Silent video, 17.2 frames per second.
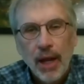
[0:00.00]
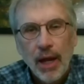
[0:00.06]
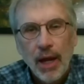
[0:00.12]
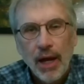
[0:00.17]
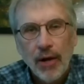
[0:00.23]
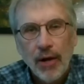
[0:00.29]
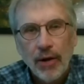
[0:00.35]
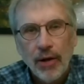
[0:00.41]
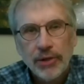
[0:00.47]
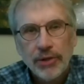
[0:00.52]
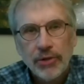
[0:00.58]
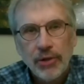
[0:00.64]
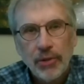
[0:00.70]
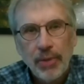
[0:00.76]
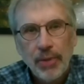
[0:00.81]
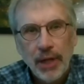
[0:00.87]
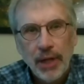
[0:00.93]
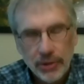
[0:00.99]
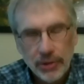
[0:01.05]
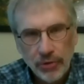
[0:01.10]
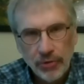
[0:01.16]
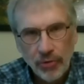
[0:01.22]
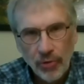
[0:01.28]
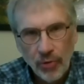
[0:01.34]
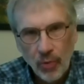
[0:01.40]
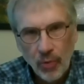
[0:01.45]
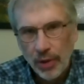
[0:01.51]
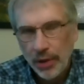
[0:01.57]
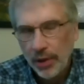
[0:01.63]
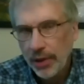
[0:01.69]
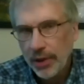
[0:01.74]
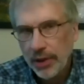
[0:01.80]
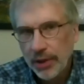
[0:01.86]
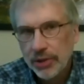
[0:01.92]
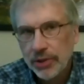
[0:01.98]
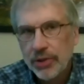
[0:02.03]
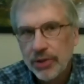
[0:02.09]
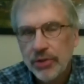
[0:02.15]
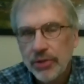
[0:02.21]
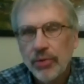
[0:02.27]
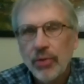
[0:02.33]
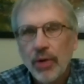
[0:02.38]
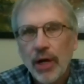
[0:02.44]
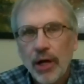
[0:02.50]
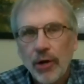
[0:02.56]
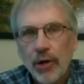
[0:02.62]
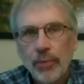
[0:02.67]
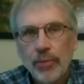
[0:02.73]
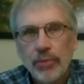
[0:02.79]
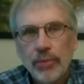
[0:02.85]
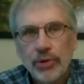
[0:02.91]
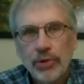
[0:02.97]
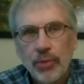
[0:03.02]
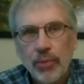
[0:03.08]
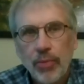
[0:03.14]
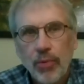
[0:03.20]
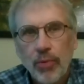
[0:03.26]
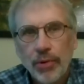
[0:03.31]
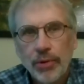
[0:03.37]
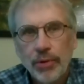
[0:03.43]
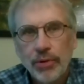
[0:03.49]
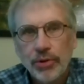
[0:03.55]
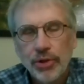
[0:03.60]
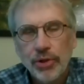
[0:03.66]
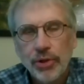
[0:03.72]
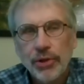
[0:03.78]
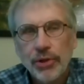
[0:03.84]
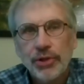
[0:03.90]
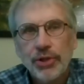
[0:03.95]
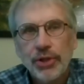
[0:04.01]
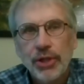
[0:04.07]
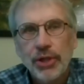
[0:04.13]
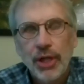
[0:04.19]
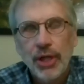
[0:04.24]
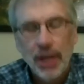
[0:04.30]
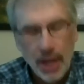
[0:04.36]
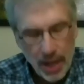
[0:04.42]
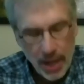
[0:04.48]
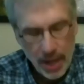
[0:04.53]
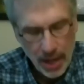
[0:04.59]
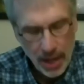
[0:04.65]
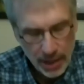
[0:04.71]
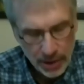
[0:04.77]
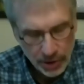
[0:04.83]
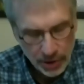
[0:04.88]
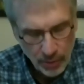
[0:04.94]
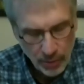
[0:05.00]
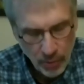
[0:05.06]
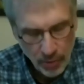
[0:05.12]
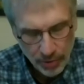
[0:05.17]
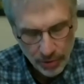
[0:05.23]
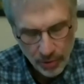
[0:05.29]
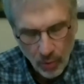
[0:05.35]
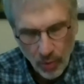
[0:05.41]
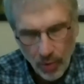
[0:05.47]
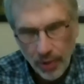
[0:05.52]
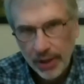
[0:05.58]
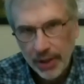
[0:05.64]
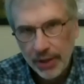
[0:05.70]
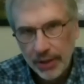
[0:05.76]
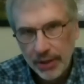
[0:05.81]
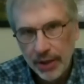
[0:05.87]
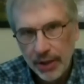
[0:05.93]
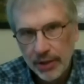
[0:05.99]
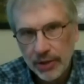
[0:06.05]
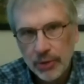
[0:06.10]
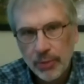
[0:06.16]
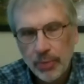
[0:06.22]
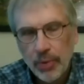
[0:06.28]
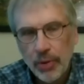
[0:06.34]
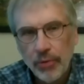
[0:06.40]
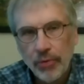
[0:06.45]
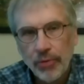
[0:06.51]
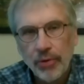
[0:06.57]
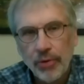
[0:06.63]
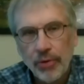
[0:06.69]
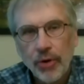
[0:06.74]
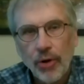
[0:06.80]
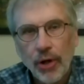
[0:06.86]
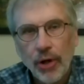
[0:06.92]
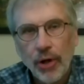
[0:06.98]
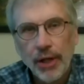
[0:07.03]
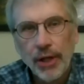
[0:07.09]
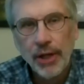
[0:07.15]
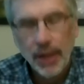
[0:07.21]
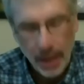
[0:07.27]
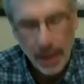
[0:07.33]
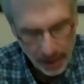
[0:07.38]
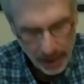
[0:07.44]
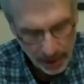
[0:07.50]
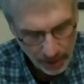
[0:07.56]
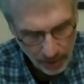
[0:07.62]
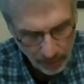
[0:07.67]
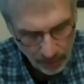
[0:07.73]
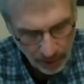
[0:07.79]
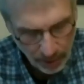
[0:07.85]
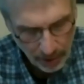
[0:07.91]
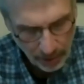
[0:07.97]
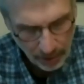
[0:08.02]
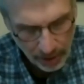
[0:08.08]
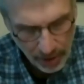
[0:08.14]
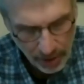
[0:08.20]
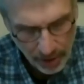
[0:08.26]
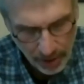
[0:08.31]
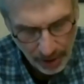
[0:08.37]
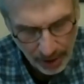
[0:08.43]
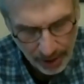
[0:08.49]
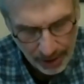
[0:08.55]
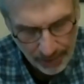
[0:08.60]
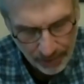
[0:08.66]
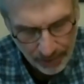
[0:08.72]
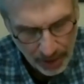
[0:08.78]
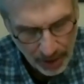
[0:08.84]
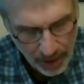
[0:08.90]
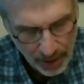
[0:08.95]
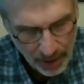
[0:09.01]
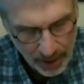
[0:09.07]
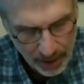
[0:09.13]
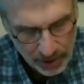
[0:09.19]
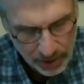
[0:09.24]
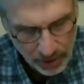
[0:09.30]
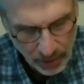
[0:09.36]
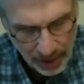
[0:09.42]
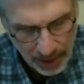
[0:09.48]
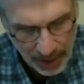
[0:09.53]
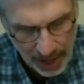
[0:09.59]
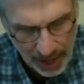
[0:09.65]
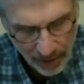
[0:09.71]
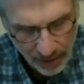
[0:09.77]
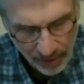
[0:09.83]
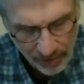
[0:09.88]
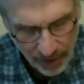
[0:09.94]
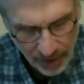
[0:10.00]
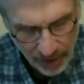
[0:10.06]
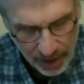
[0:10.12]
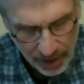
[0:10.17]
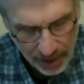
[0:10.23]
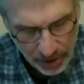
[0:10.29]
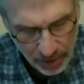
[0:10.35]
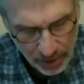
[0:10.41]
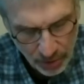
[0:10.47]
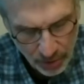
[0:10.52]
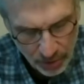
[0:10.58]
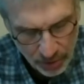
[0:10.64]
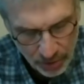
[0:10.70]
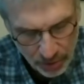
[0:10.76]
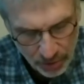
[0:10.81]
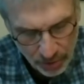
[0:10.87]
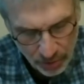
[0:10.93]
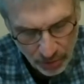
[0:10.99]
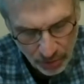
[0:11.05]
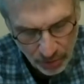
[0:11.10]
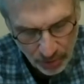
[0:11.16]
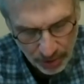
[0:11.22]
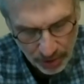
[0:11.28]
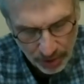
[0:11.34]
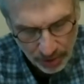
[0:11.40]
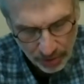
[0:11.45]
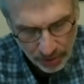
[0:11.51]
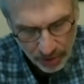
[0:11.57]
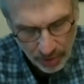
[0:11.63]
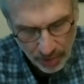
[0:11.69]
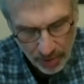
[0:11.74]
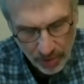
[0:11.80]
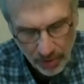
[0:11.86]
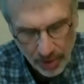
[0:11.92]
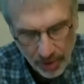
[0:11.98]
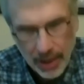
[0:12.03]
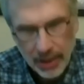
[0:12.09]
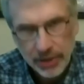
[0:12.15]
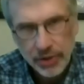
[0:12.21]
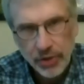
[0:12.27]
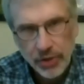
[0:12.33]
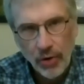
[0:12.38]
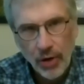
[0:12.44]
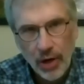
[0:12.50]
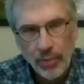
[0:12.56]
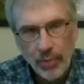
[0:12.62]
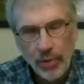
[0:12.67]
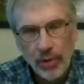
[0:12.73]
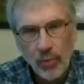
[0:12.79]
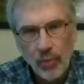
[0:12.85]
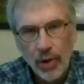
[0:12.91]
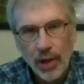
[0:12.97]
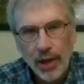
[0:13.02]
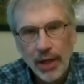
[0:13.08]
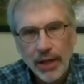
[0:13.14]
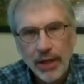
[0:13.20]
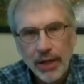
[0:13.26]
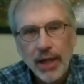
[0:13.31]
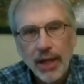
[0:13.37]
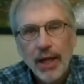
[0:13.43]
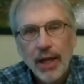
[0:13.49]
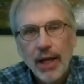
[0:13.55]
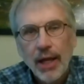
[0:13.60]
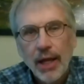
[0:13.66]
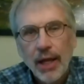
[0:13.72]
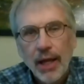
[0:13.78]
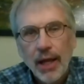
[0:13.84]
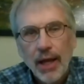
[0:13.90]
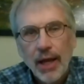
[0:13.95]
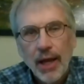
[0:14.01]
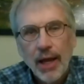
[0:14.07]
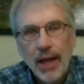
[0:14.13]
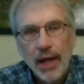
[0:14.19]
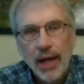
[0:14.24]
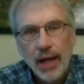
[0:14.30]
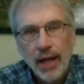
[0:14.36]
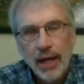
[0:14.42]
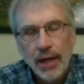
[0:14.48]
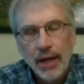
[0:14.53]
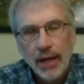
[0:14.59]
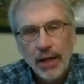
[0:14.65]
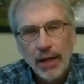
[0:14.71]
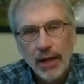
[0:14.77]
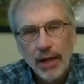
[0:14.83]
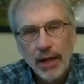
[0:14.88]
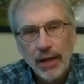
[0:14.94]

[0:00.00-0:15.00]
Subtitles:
And it also depends on their willingness to help support the church and support the work it does both internally and in the broader community. So I now invite you to contribute as you're able and willing. And